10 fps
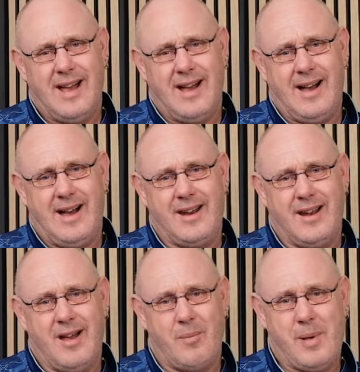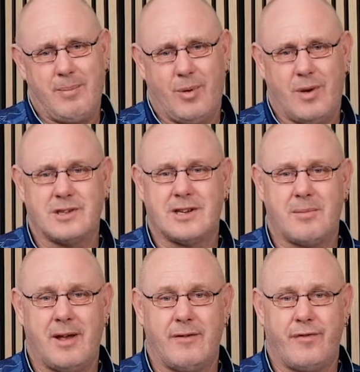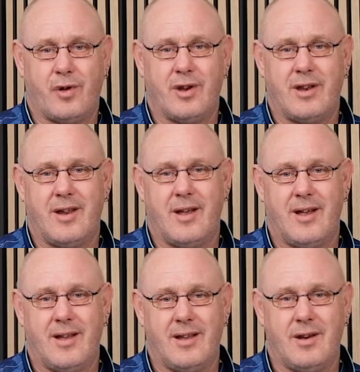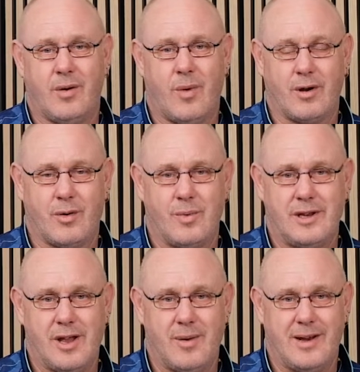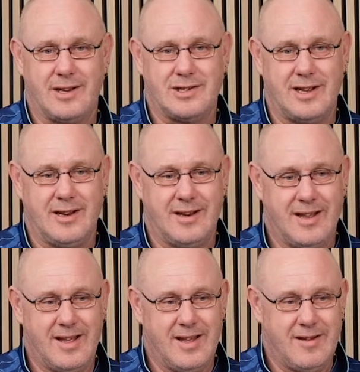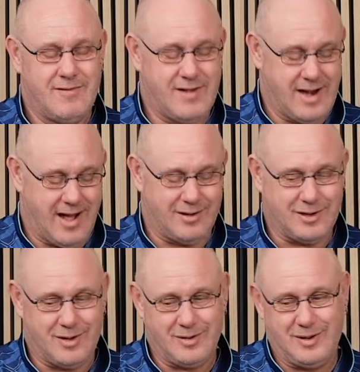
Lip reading: and a lot of people wanted a bit of fun, and what could we do? And I seen Ronaldo